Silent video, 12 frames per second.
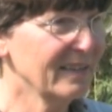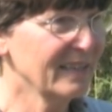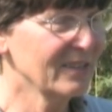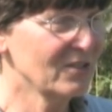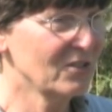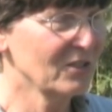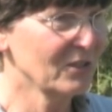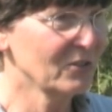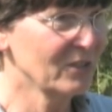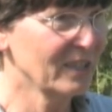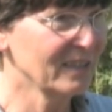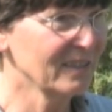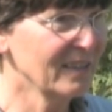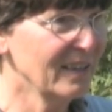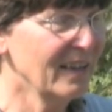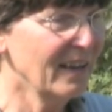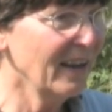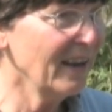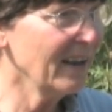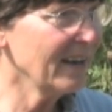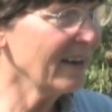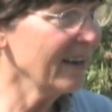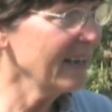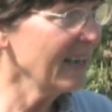and that's the low tunnel. And
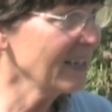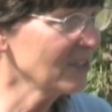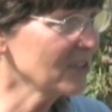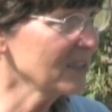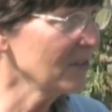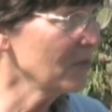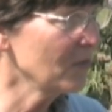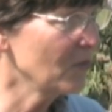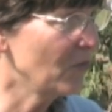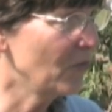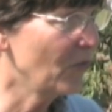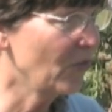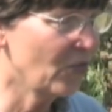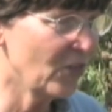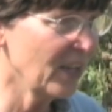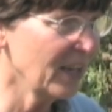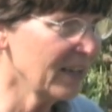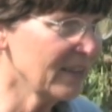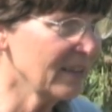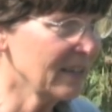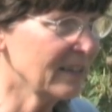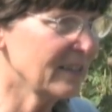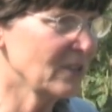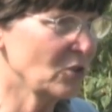I actually think that
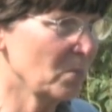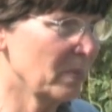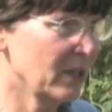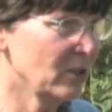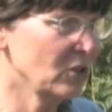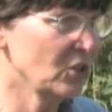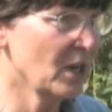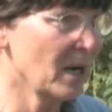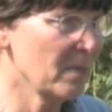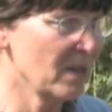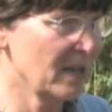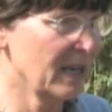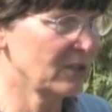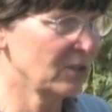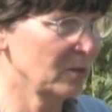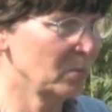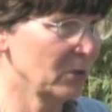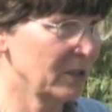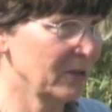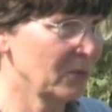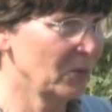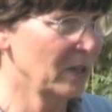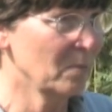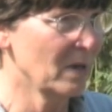it does a better job than actually putting
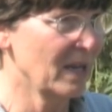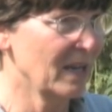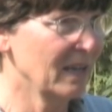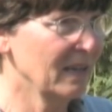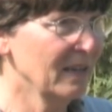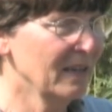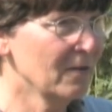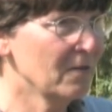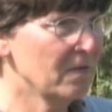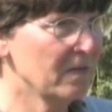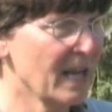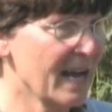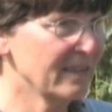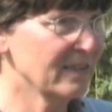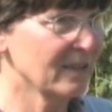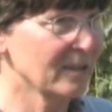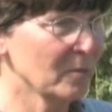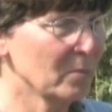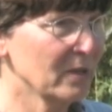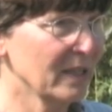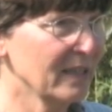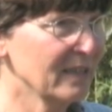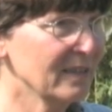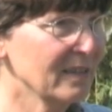remade flat on the
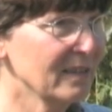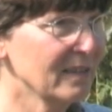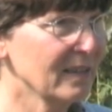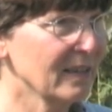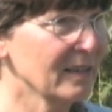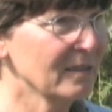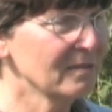plant. Yeah.